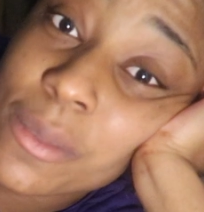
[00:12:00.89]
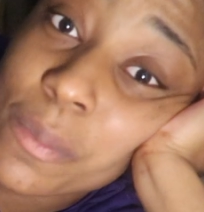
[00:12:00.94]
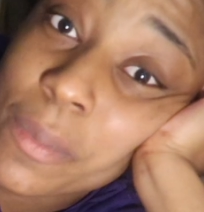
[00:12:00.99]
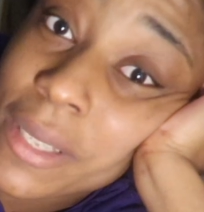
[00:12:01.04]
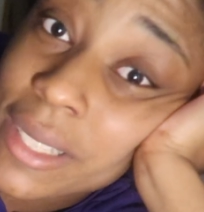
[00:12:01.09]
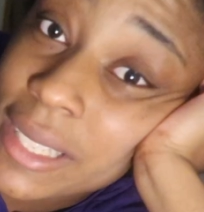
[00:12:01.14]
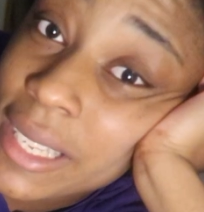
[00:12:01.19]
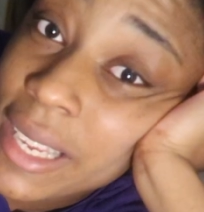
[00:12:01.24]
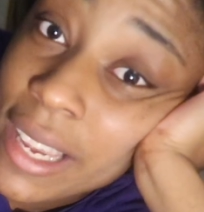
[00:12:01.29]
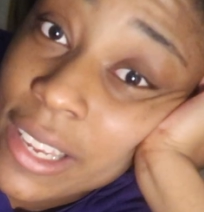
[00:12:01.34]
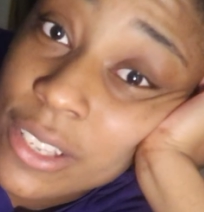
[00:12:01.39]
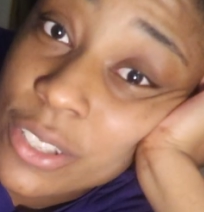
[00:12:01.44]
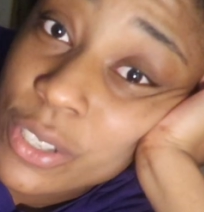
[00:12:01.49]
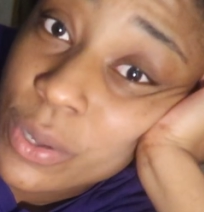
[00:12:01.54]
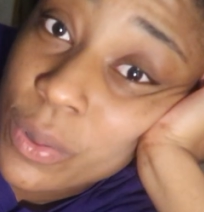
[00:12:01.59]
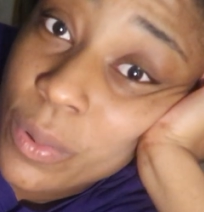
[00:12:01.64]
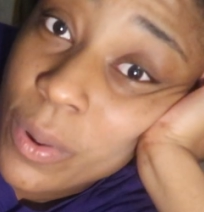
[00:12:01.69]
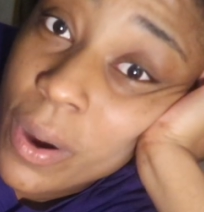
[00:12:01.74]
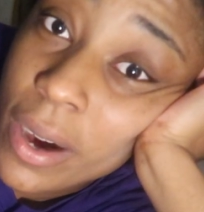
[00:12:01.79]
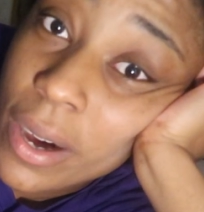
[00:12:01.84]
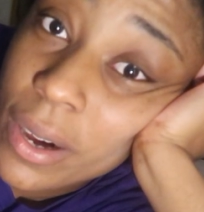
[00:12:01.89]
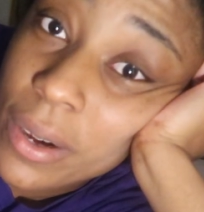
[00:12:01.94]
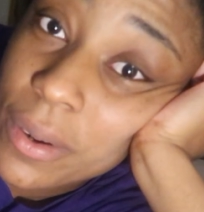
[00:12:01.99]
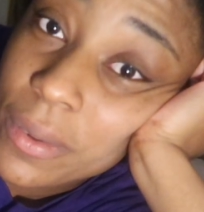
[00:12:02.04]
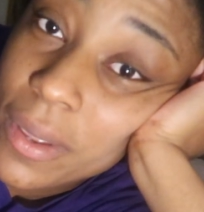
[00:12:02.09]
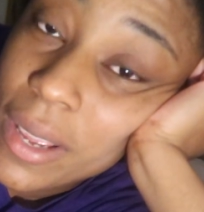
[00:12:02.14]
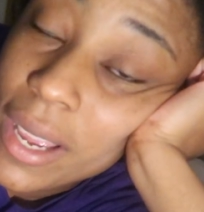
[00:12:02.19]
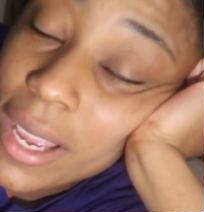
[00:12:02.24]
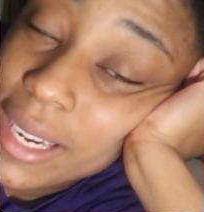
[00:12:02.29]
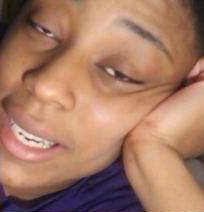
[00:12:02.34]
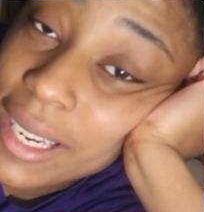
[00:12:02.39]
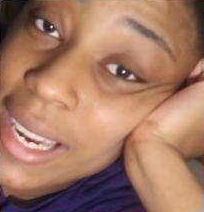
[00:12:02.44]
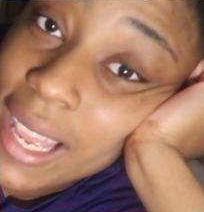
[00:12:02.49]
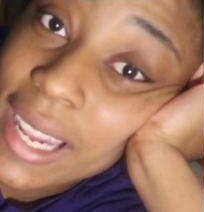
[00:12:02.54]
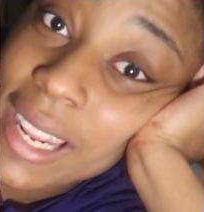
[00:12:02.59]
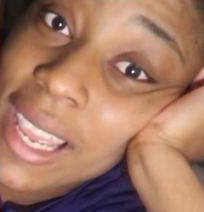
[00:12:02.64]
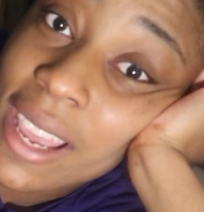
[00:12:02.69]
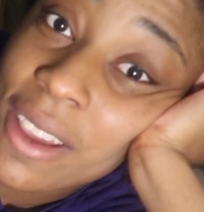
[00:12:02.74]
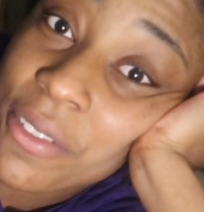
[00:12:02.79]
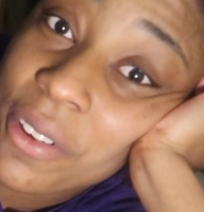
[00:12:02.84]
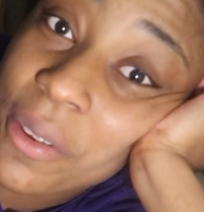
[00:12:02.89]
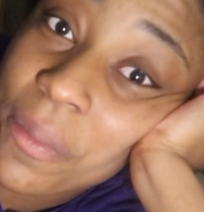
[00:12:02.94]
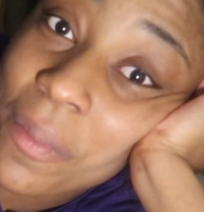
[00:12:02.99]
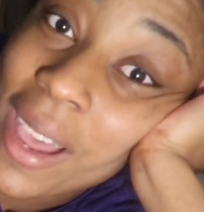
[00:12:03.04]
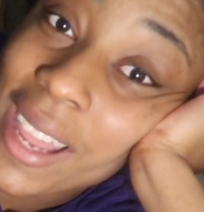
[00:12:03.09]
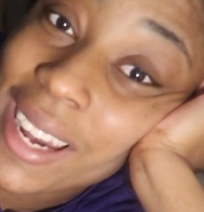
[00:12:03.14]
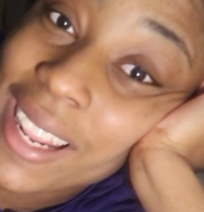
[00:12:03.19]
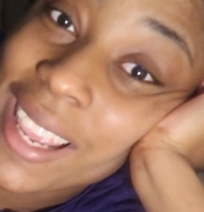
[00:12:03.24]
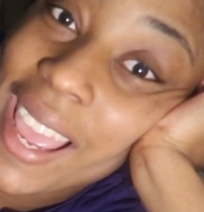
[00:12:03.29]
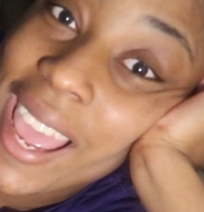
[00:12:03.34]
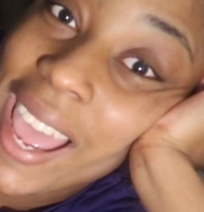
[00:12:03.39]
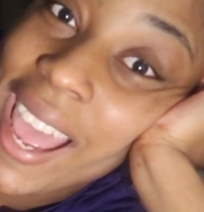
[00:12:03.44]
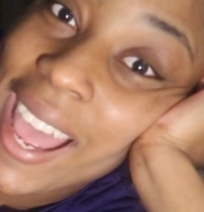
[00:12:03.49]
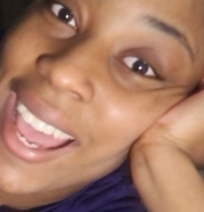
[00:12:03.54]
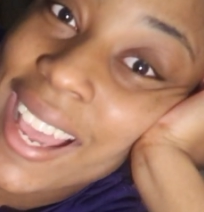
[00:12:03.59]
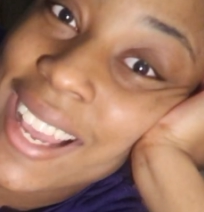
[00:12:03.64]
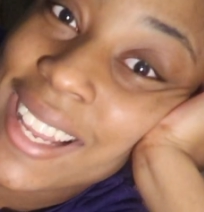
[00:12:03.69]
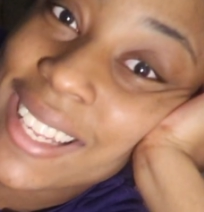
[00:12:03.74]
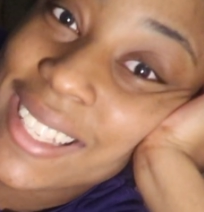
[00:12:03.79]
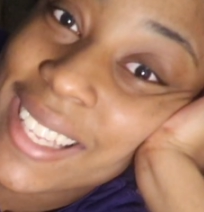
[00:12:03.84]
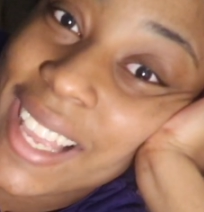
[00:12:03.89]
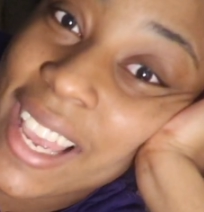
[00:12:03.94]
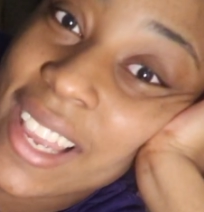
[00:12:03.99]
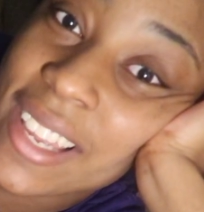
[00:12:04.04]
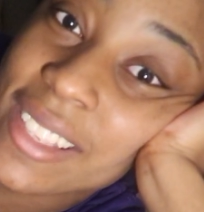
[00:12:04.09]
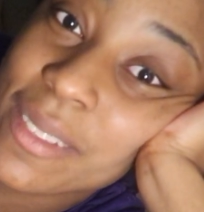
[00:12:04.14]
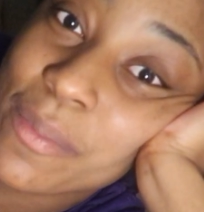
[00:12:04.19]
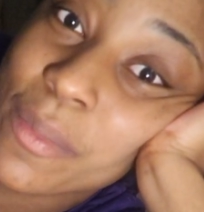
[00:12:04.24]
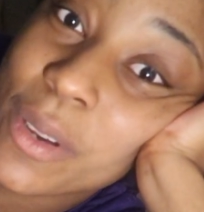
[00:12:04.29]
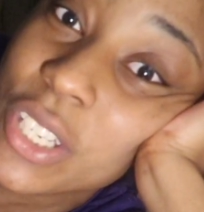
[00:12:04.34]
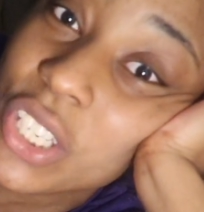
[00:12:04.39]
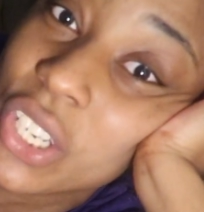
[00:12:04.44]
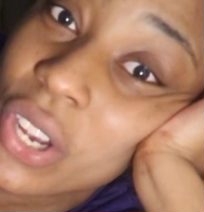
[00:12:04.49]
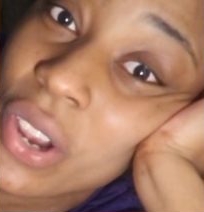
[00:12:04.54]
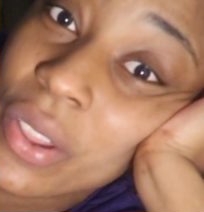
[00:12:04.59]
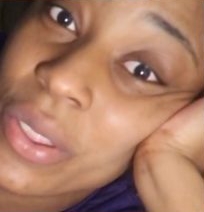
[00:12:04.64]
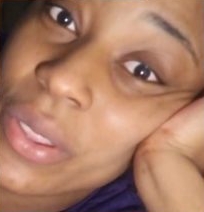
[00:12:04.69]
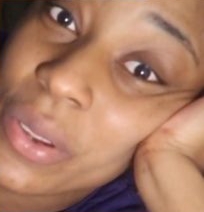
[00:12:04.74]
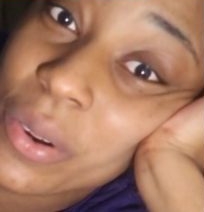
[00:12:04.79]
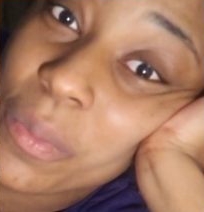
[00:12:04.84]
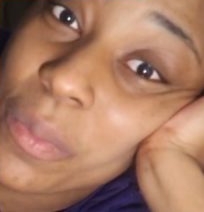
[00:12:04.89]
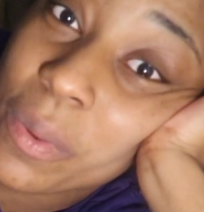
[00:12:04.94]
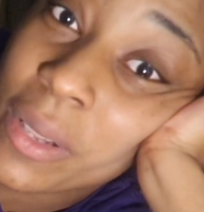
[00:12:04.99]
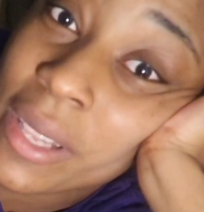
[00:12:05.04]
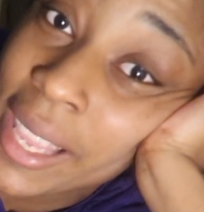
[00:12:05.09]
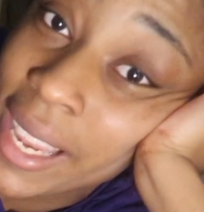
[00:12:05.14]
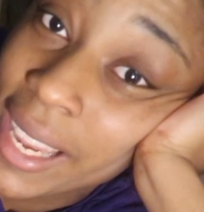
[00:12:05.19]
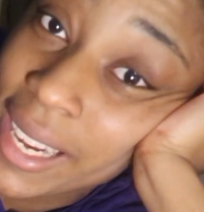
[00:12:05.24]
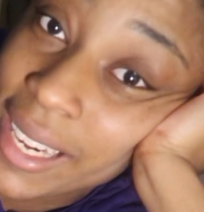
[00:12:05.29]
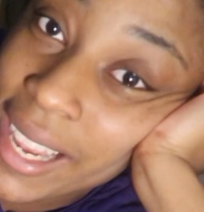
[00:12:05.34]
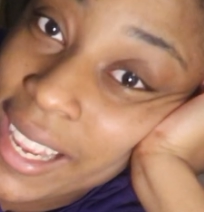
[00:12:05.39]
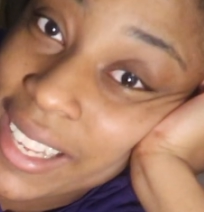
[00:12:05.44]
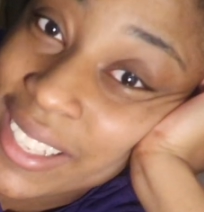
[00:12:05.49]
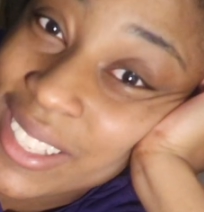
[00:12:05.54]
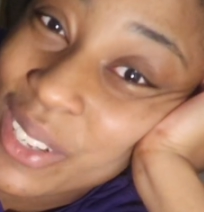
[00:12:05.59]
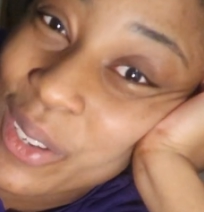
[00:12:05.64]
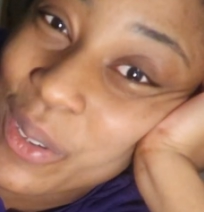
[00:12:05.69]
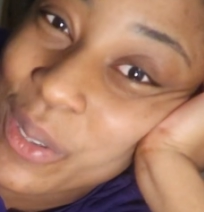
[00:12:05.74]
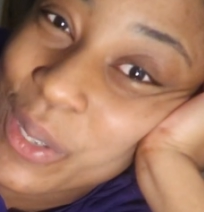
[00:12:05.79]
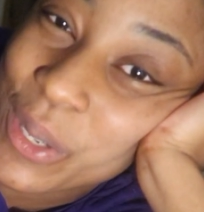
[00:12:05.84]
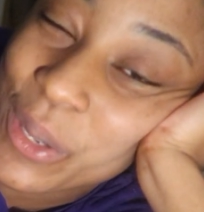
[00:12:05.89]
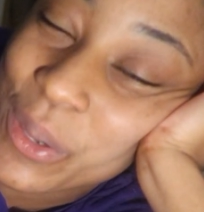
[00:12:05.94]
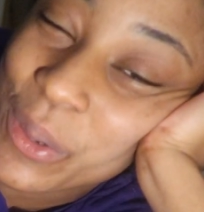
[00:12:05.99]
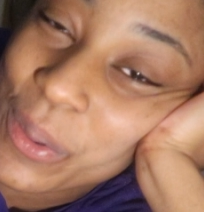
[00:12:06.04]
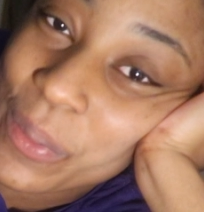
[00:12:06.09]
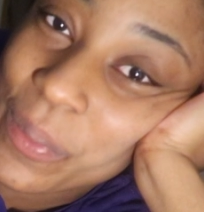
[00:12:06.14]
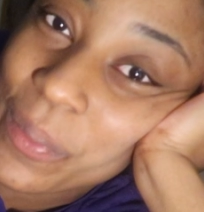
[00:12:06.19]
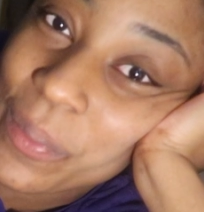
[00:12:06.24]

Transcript: busy as you are. Not everybody has as much on their plate as you do.